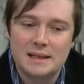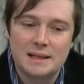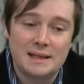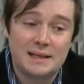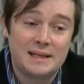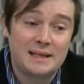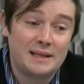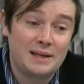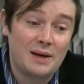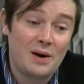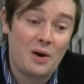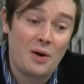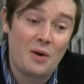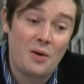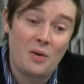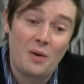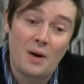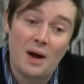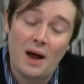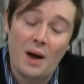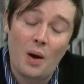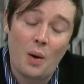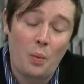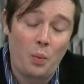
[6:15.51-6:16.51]
So
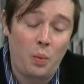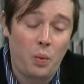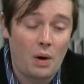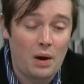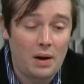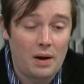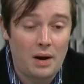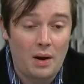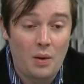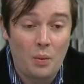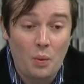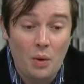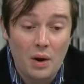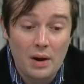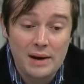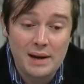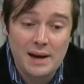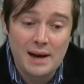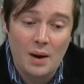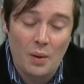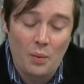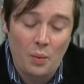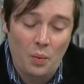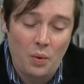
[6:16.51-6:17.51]
on
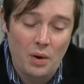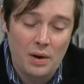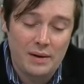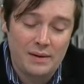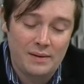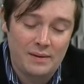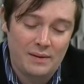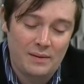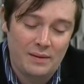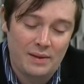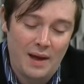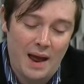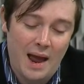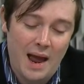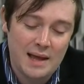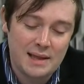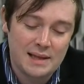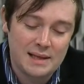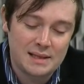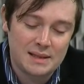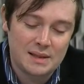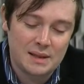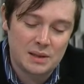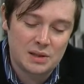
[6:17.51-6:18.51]
one, I had
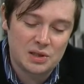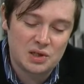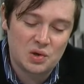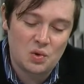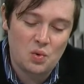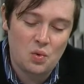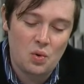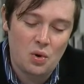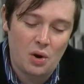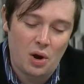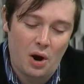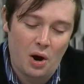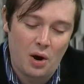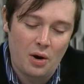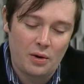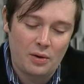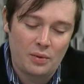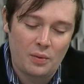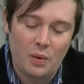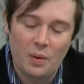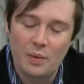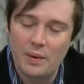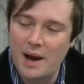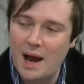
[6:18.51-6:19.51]
this school card
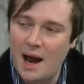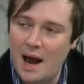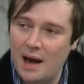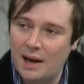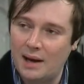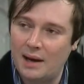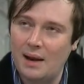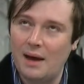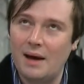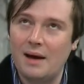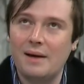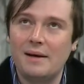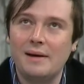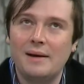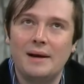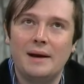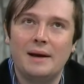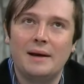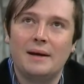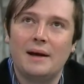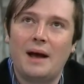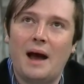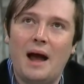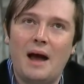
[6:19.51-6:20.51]
where we had,
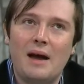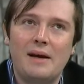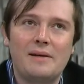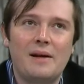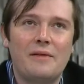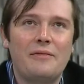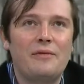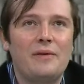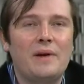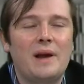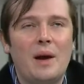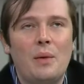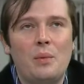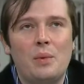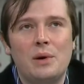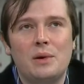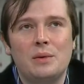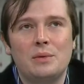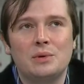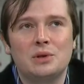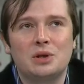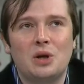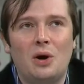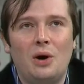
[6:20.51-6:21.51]
I forget what it
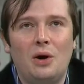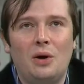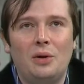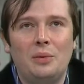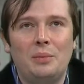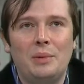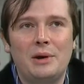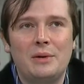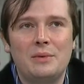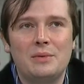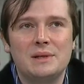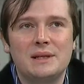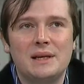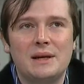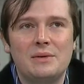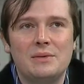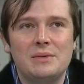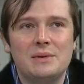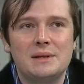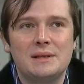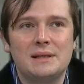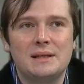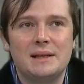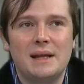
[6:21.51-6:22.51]
was called, but
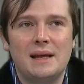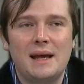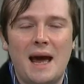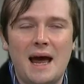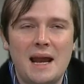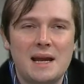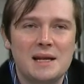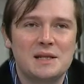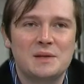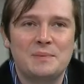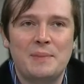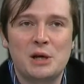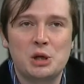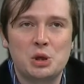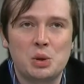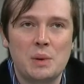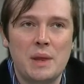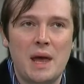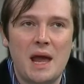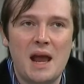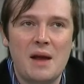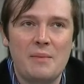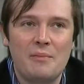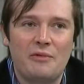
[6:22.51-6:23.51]
it had a special
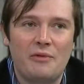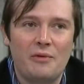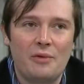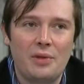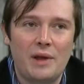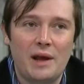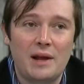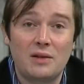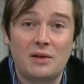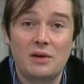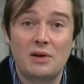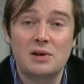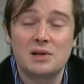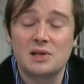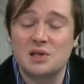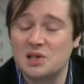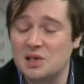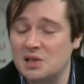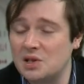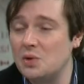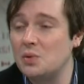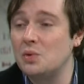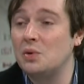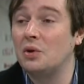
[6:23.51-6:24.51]
name for like the
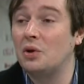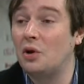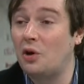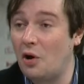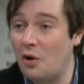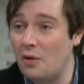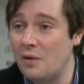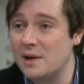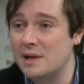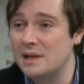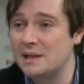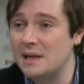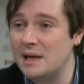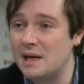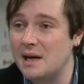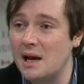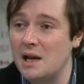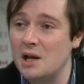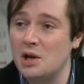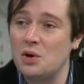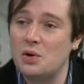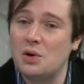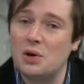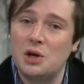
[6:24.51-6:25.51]
student currency,
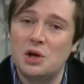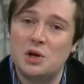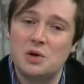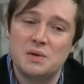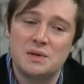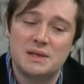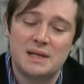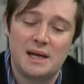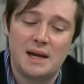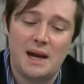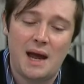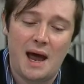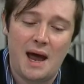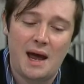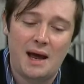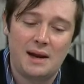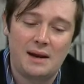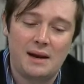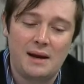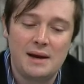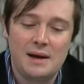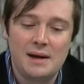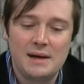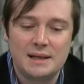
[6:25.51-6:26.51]
and you could use it
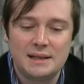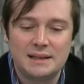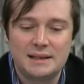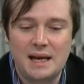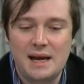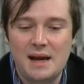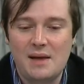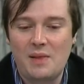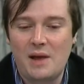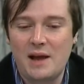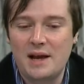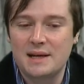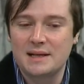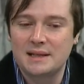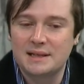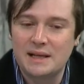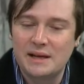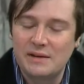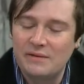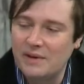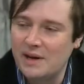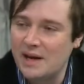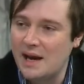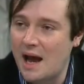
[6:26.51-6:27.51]
at, say, like a
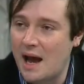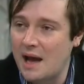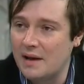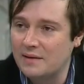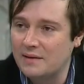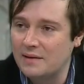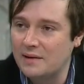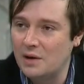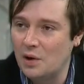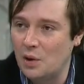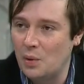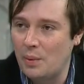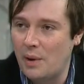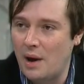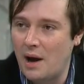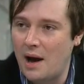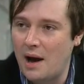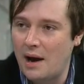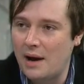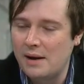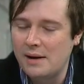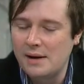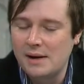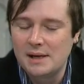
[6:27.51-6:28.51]
CVS
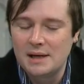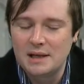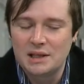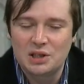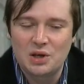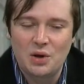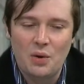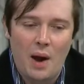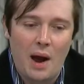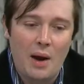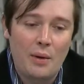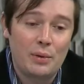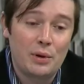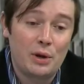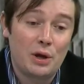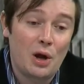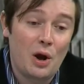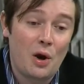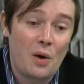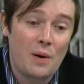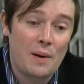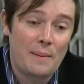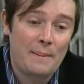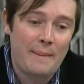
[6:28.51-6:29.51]
nearby. So I would
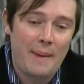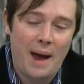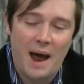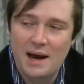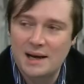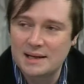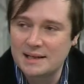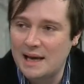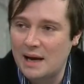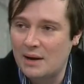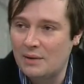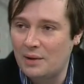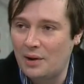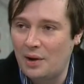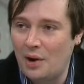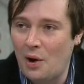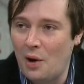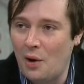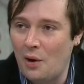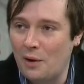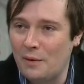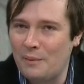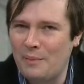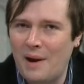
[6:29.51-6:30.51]
go and max out the
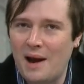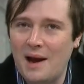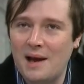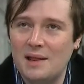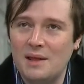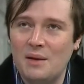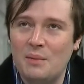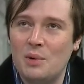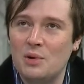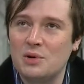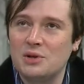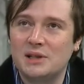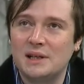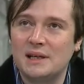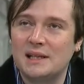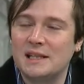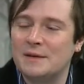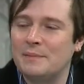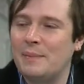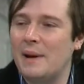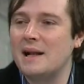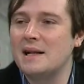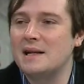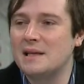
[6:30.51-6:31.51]
card buying the most
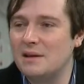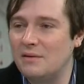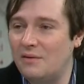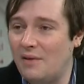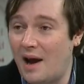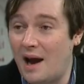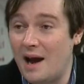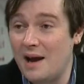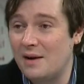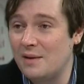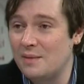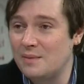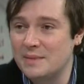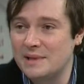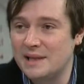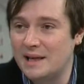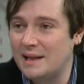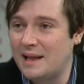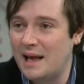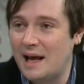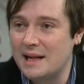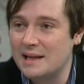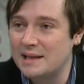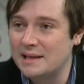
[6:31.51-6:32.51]
expensive items at
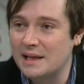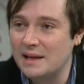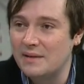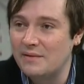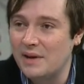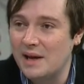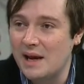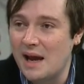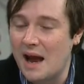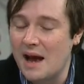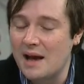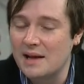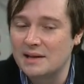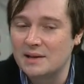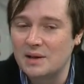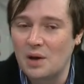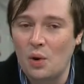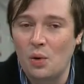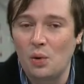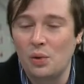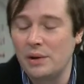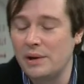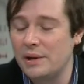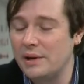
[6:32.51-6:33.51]
that CVS,
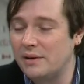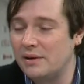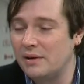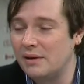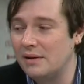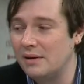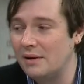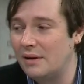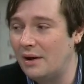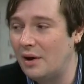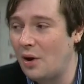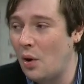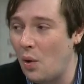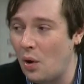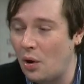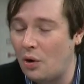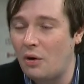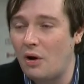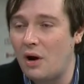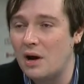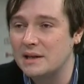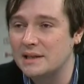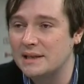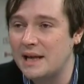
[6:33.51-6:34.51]
only to go
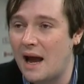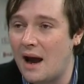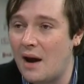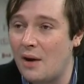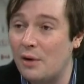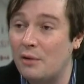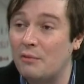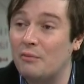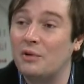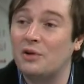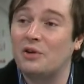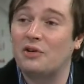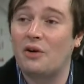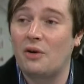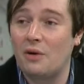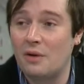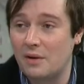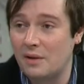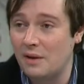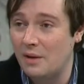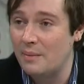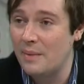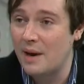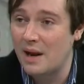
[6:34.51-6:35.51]
across town and
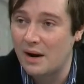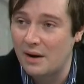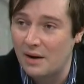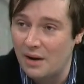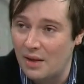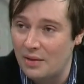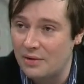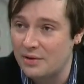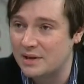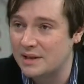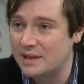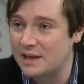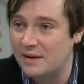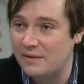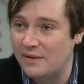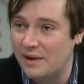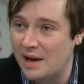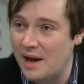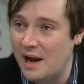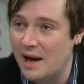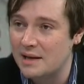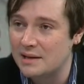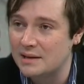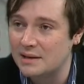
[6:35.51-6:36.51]
return them at another
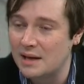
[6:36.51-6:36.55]
CVS.